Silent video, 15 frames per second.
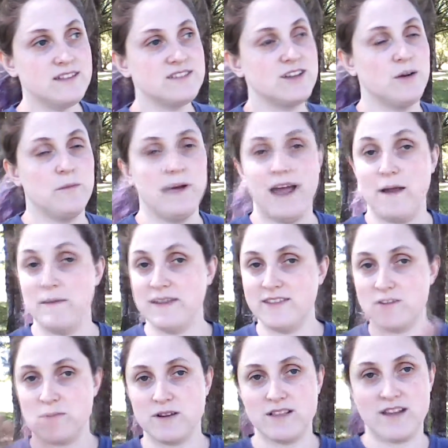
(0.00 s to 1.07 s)
but I mean,
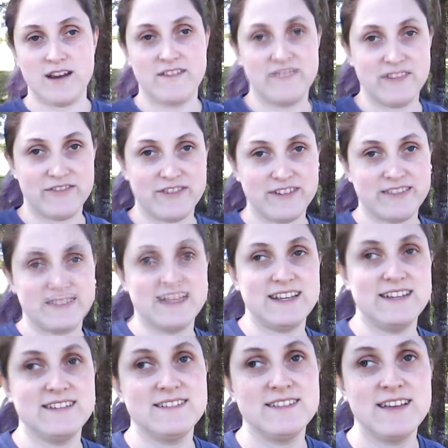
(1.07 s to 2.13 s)
there were a lot of different
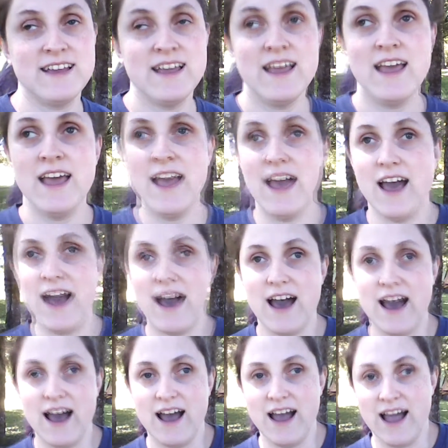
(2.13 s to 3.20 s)
things
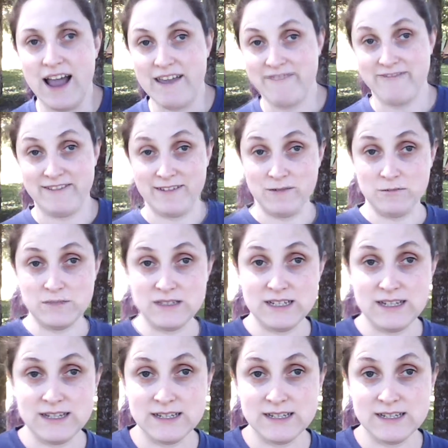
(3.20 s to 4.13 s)
I filmed,